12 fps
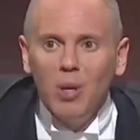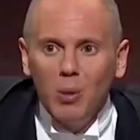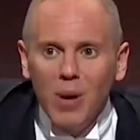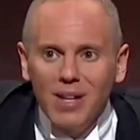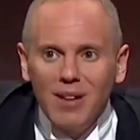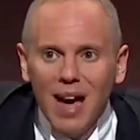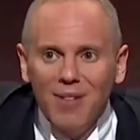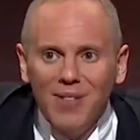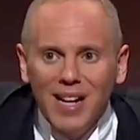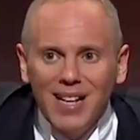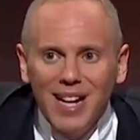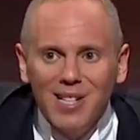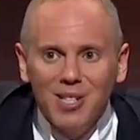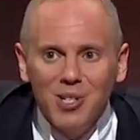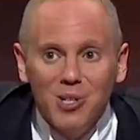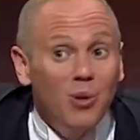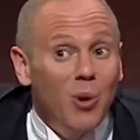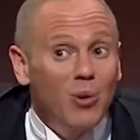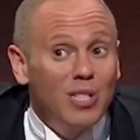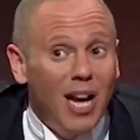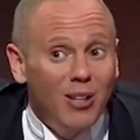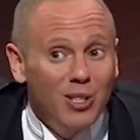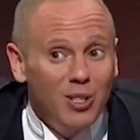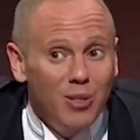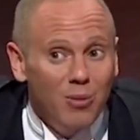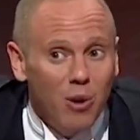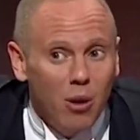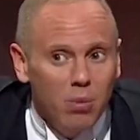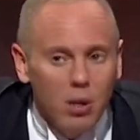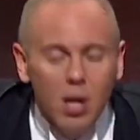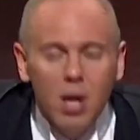We'll wait and have that case in due course. Understood, Rob?